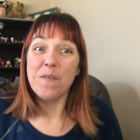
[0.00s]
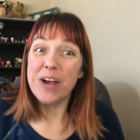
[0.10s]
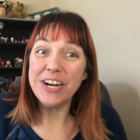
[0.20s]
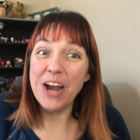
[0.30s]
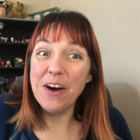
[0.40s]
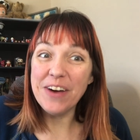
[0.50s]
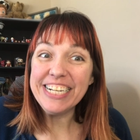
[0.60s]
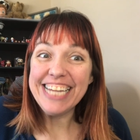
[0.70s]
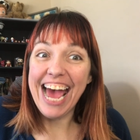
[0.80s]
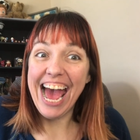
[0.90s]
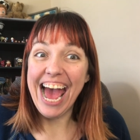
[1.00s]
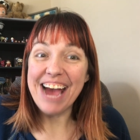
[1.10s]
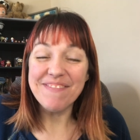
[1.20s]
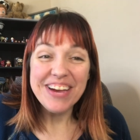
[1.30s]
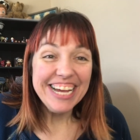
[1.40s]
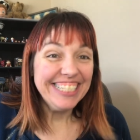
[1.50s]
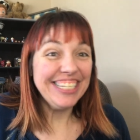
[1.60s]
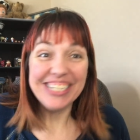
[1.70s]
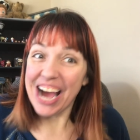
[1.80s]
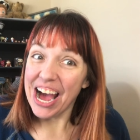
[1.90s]
We know what time.
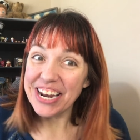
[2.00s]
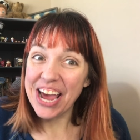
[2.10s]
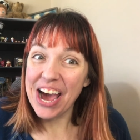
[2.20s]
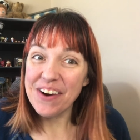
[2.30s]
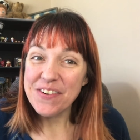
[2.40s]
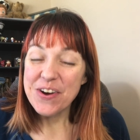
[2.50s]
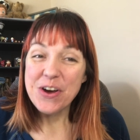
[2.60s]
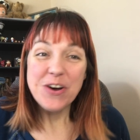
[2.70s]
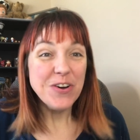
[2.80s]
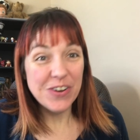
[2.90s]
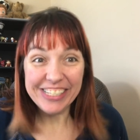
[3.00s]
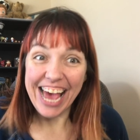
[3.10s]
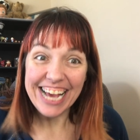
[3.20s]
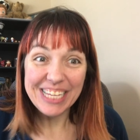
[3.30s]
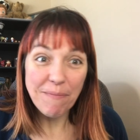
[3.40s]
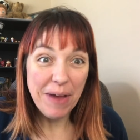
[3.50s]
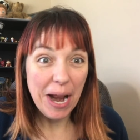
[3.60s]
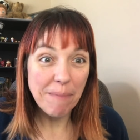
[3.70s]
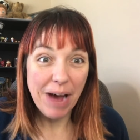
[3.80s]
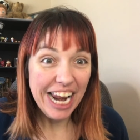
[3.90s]
Do y'all know? Who's had some
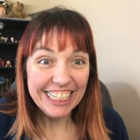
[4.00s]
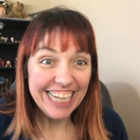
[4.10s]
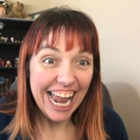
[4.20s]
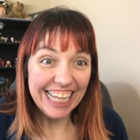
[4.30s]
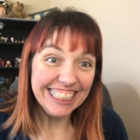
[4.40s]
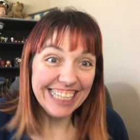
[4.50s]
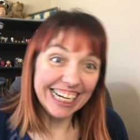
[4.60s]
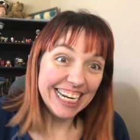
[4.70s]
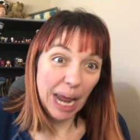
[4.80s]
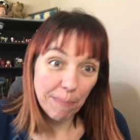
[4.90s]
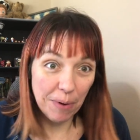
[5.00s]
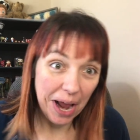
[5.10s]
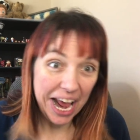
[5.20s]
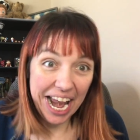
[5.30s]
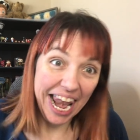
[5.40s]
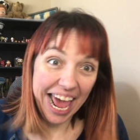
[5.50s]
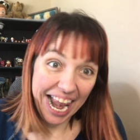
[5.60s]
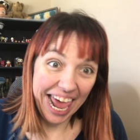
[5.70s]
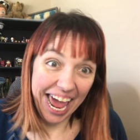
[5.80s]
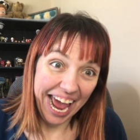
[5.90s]
peanut butter jelly stuck in their brain
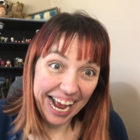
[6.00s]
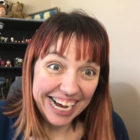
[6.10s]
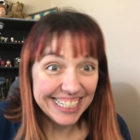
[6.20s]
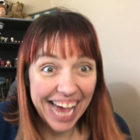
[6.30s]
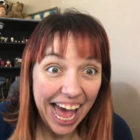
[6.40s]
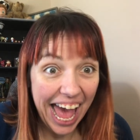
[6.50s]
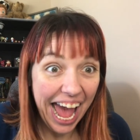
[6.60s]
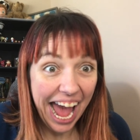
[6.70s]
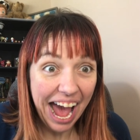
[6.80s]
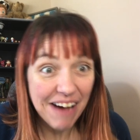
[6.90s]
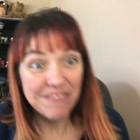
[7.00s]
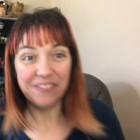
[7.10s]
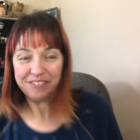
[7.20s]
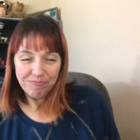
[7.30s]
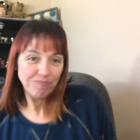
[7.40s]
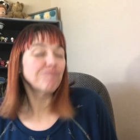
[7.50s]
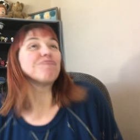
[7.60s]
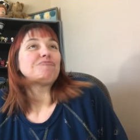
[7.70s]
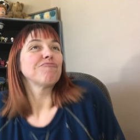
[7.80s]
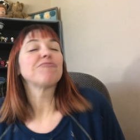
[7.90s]
lately? Because I have.
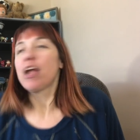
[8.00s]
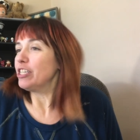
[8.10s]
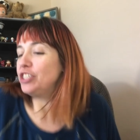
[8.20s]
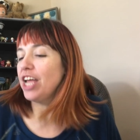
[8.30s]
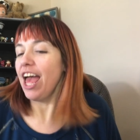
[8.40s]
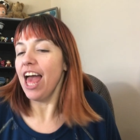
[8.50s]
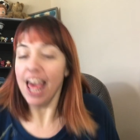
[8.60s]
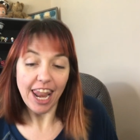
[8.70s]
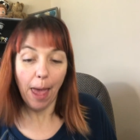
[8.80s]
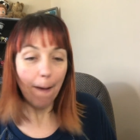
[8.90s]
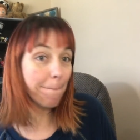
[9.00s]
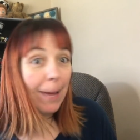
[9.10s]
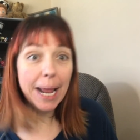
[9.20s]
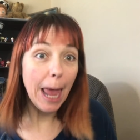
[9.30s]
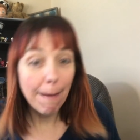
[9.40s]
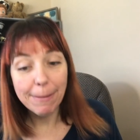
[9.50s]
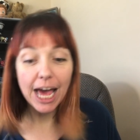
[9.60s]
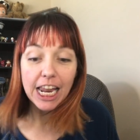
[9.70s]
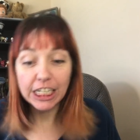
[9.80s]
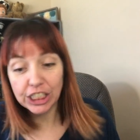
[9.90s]
Jelly, peanut
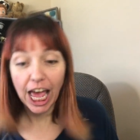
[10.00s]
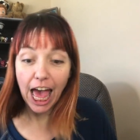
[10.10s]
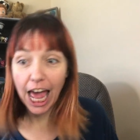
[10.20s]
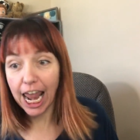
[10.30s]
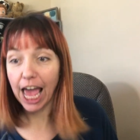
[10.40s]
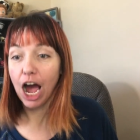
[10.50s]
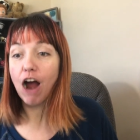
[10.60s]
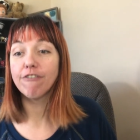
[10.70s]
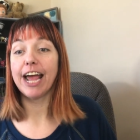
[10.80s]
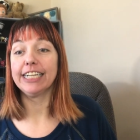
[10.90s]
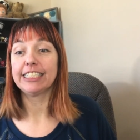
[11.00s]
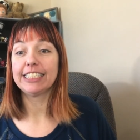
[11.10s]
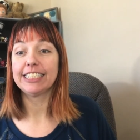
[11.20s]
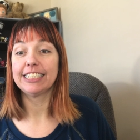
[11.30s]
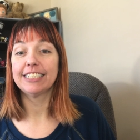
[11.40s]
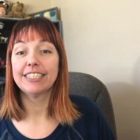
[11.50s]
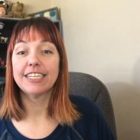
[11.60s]
butter jelly. All right.